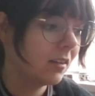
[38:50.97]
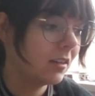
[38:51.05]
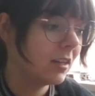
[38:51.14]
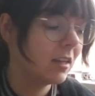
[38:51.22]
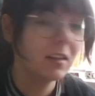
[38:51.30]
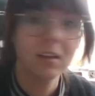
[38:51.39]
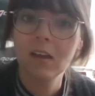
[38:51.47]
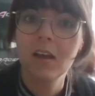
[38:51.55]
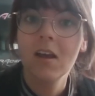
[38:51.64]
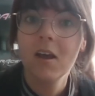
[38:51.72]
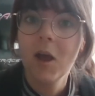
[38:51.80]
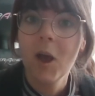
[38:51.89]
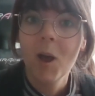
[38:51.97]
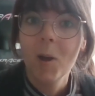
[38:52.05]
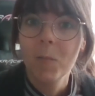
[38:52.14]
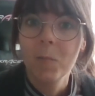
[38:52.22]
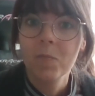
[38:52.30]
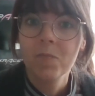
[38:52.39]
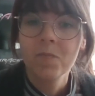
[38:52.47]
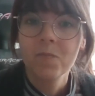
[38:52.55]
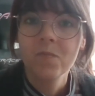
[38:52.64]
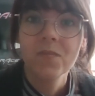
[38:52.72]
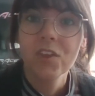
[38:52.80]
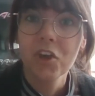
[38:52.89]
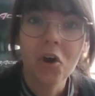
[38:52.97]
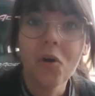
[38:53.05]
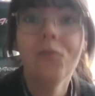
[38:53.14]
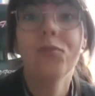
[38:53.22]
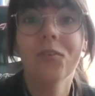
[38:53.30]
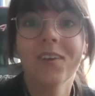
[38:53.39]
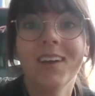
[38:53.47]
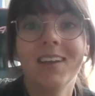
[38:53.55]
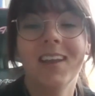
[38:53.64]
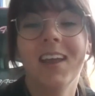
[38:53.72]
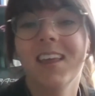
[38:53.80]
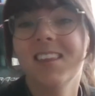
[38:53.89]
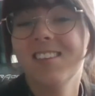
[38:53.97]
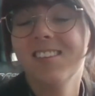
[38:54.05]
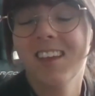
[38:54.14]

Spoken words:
and then go for it. It's